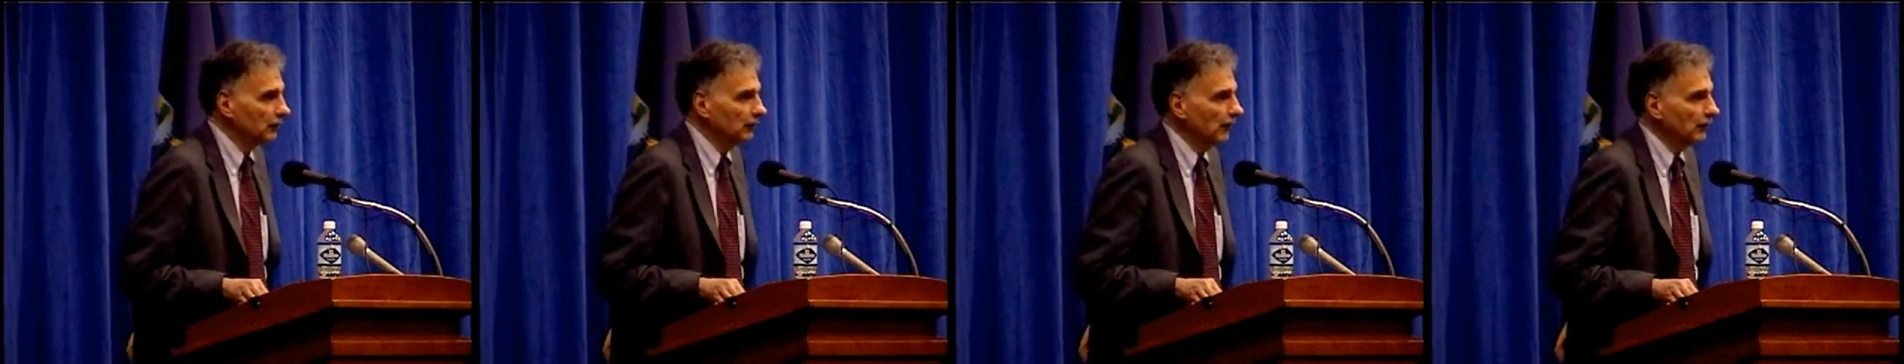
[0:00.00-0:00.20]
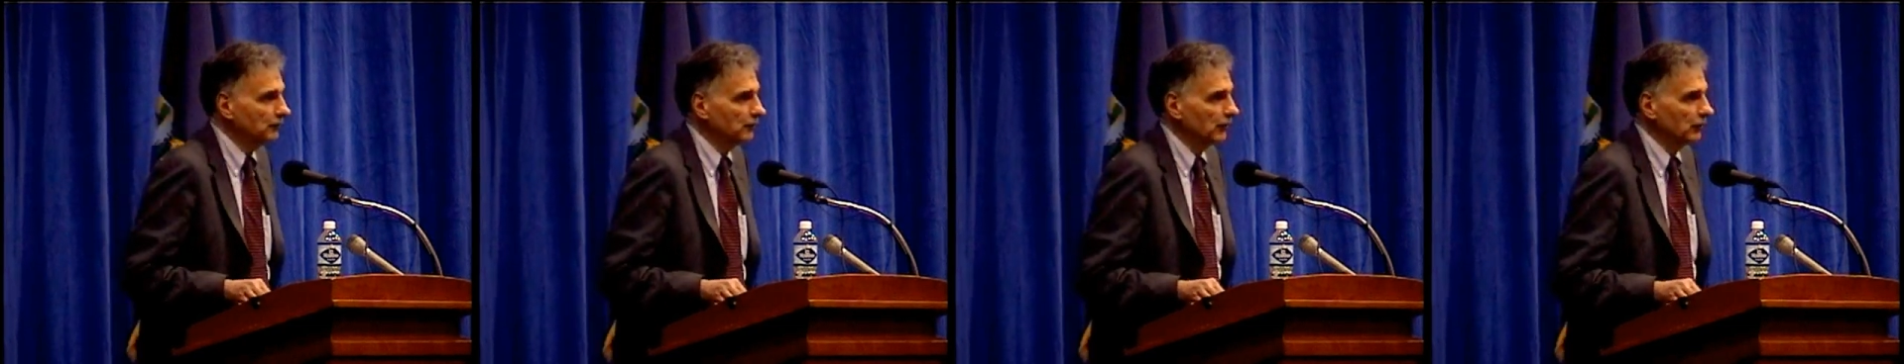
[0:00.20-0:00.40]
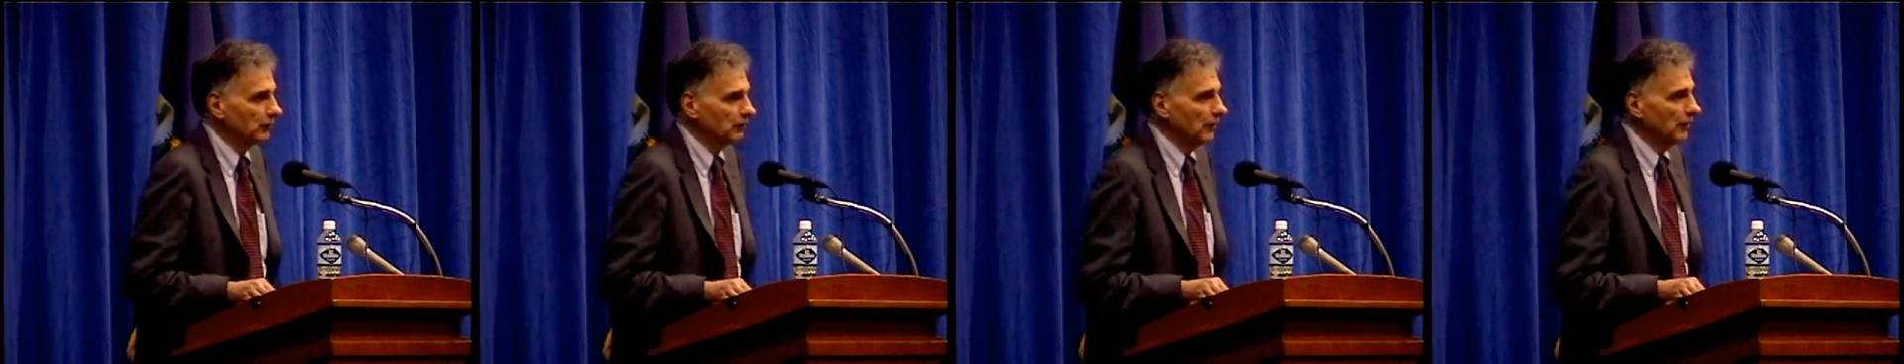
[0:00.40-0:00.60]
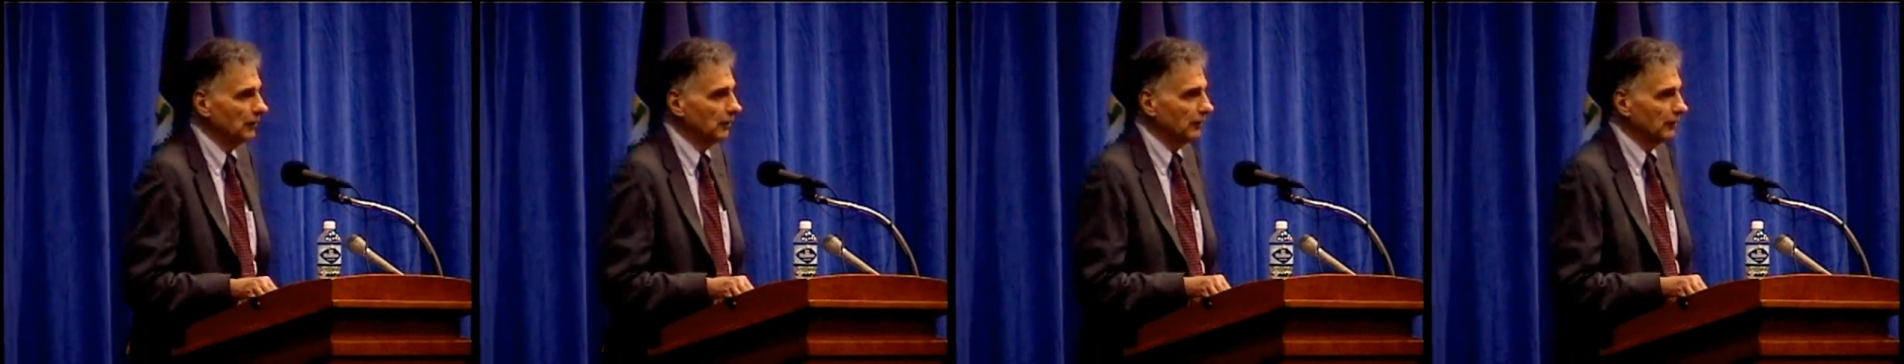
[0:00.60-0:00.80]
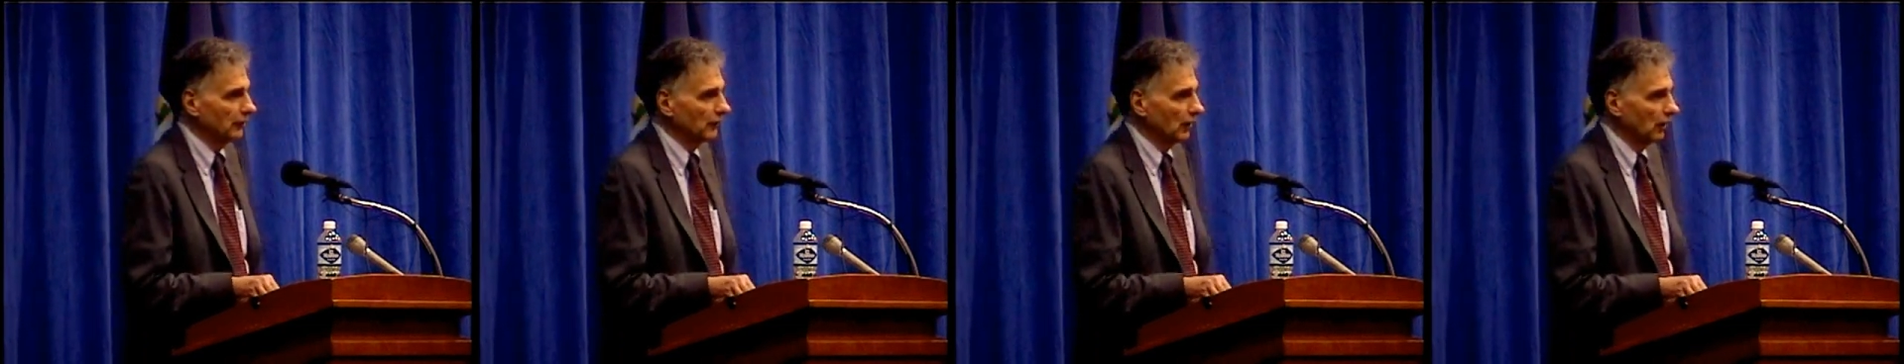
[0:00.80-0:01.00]
is 53
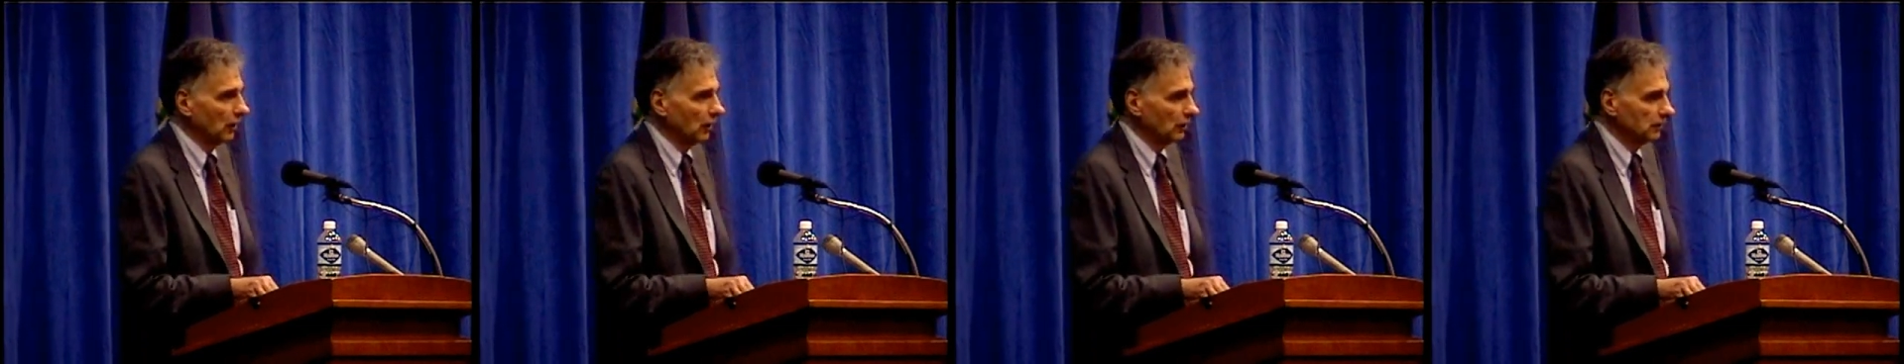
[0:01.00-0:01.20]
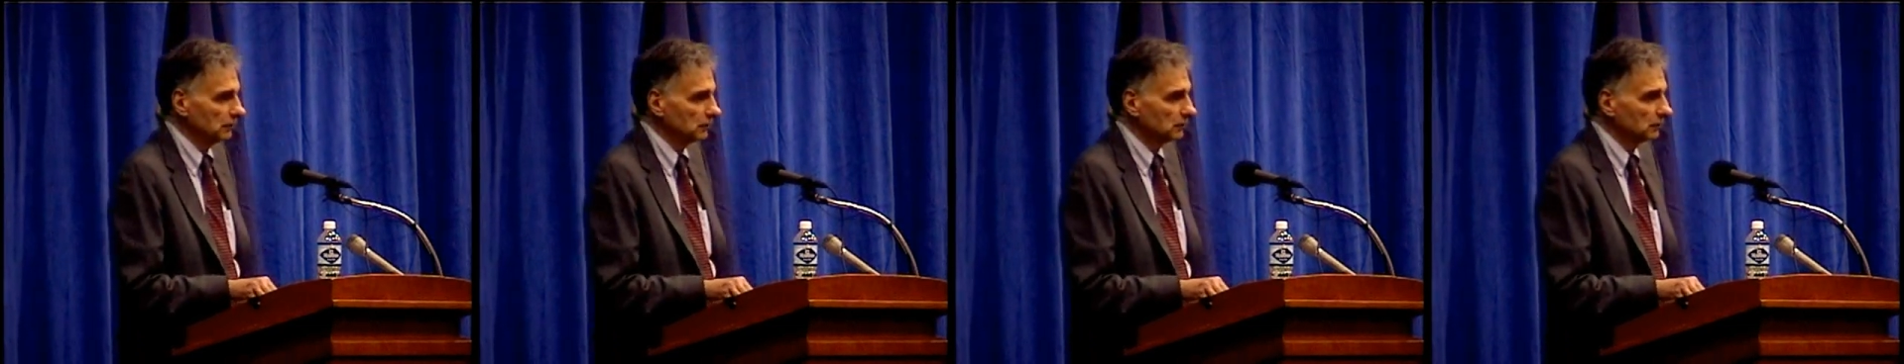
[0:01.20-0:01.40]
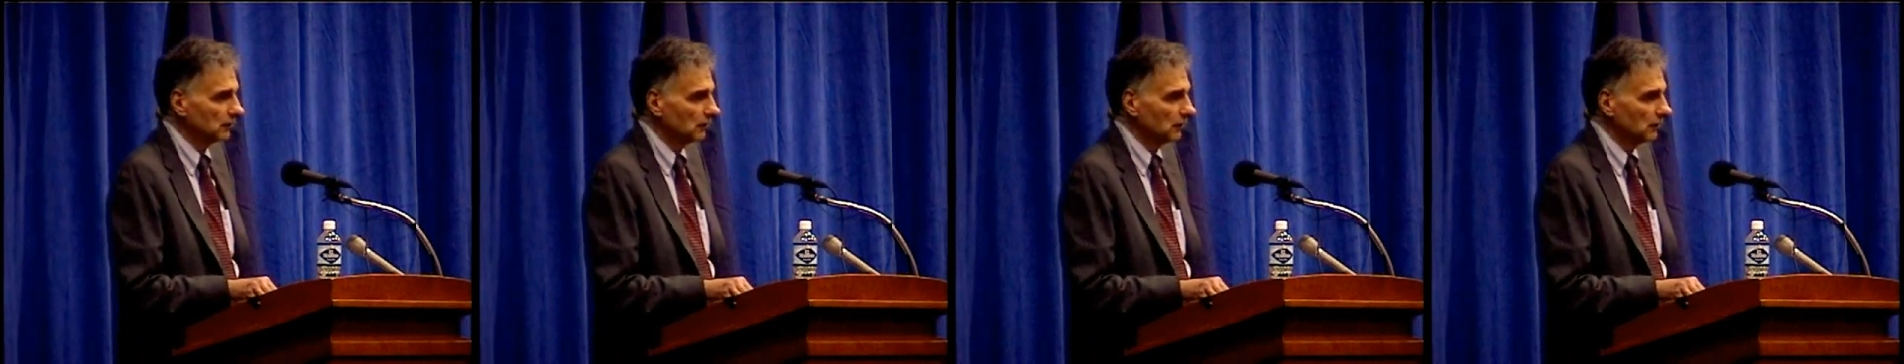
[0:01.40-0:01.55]
years old.